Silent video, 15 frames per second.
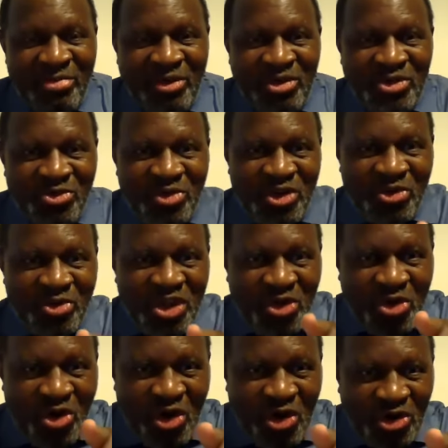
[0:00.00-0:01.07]
Because when we
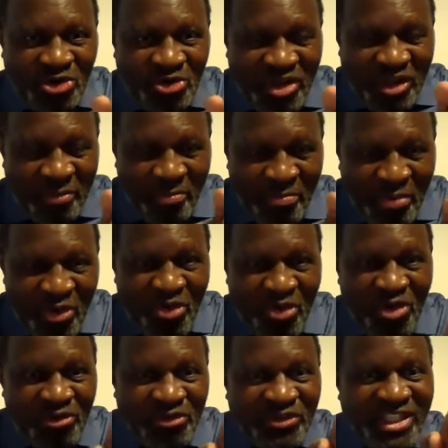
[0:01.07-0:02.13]
go to the
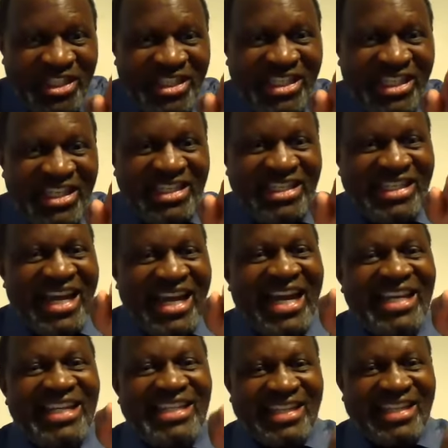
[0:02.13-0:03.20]
book of
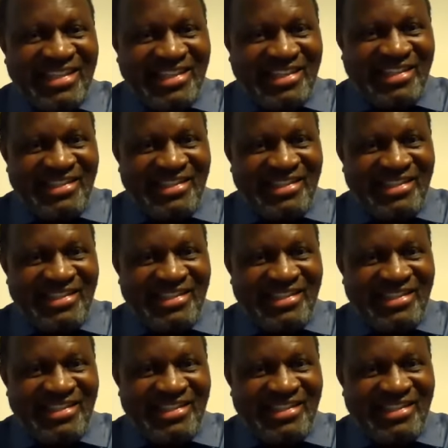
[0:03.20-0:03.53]
Titus,